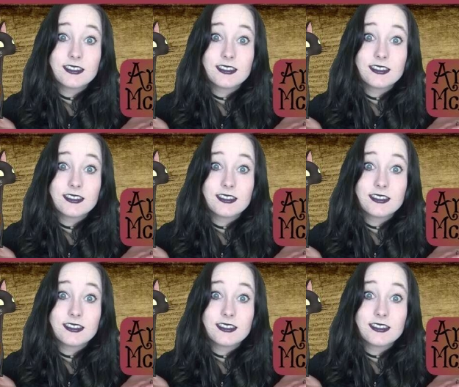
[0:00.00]

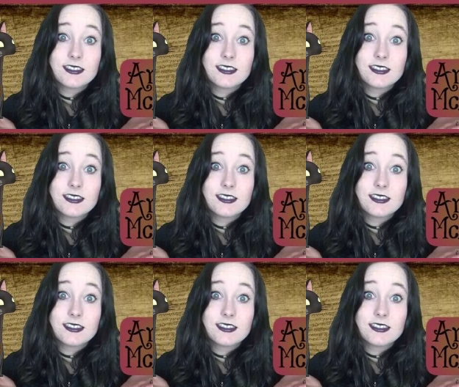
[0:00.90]

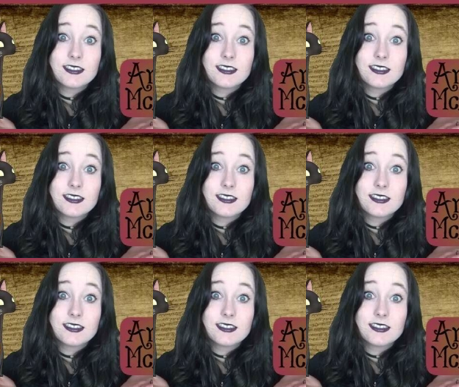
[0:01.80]

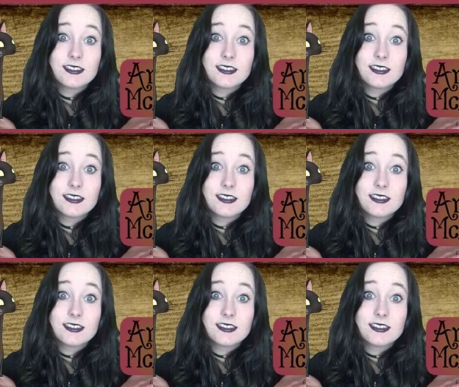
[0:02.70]
[no speech]